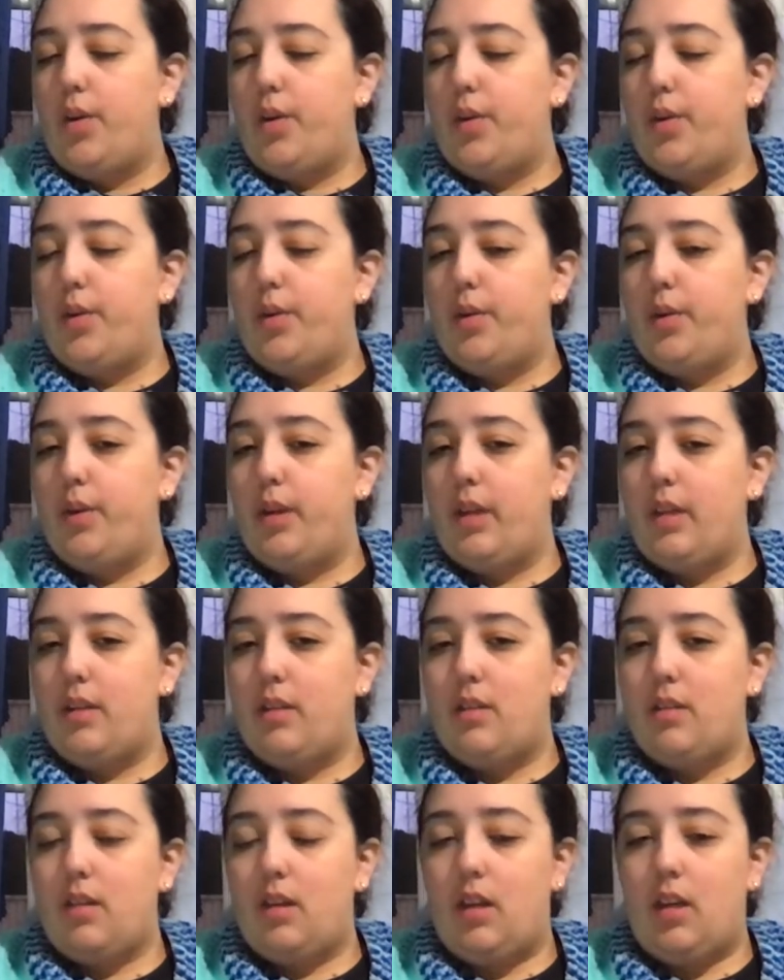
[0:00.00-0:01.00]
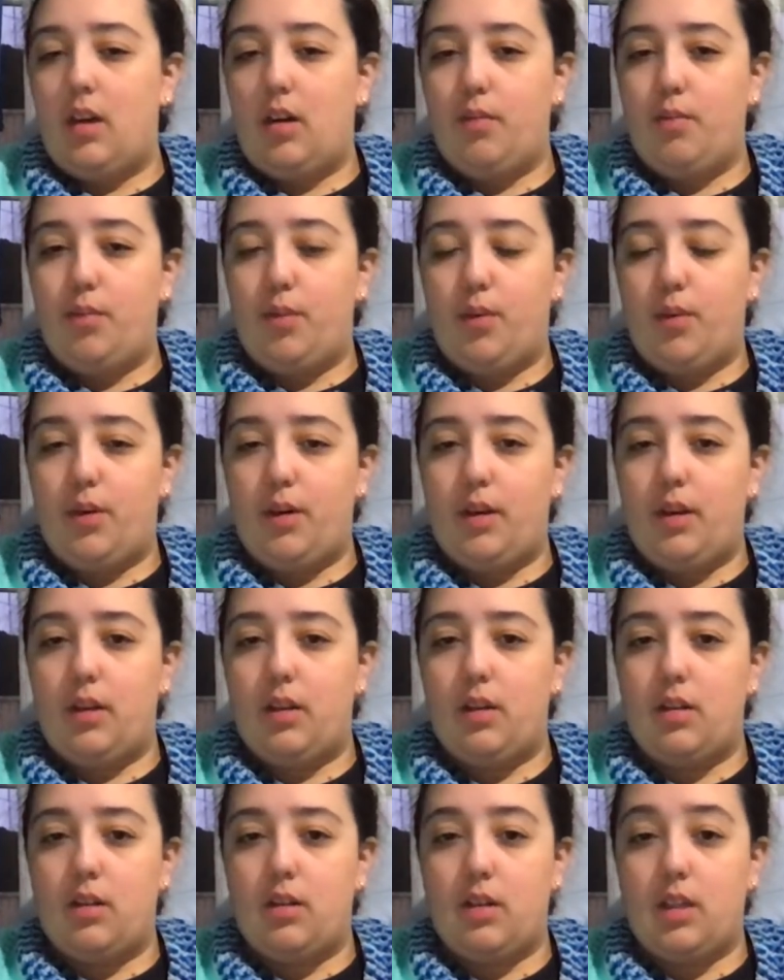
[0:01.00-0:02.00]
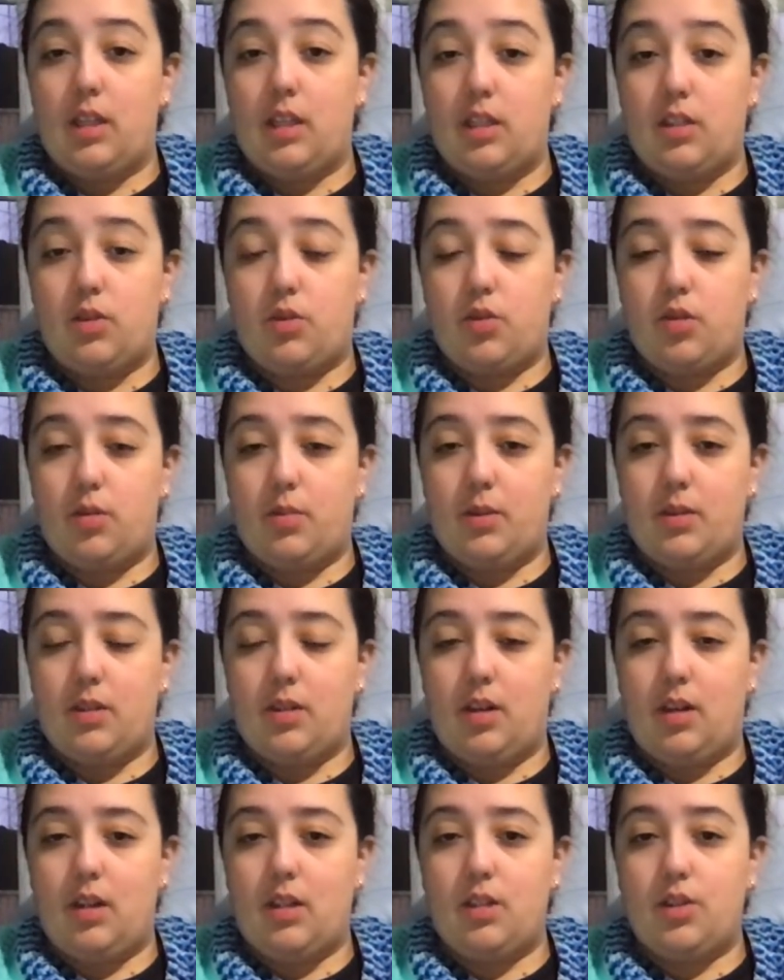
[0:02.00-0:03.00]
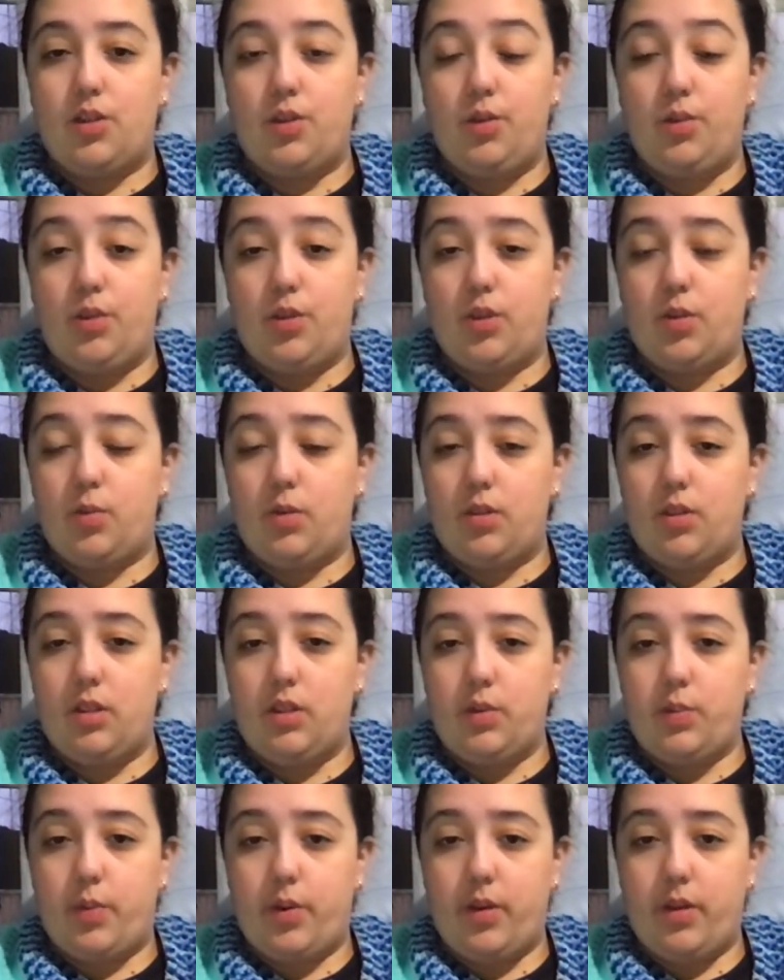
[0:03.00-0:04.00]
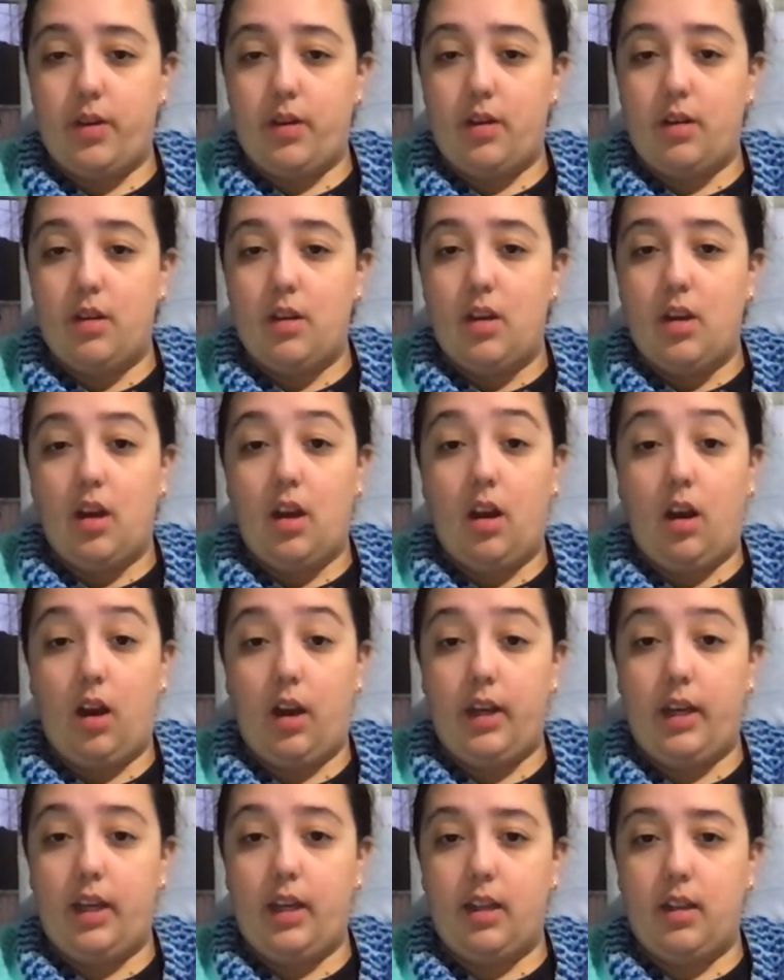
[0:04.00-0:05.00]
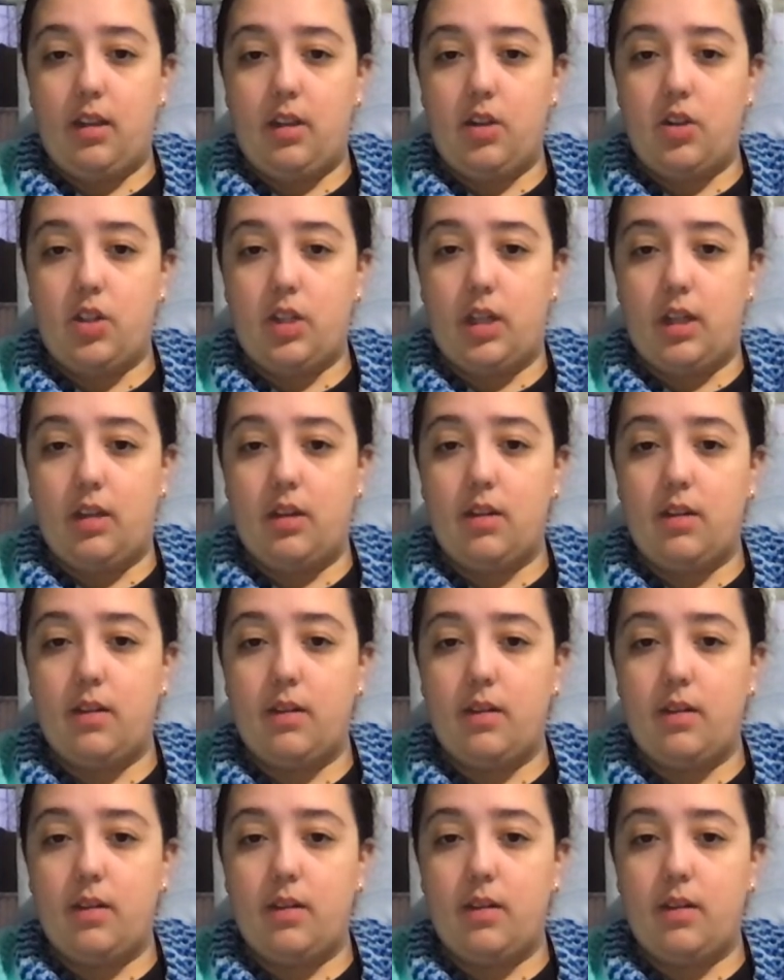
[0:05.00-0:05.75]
who is a young boy that is traumatized, who just wants his brother hiding in the shed.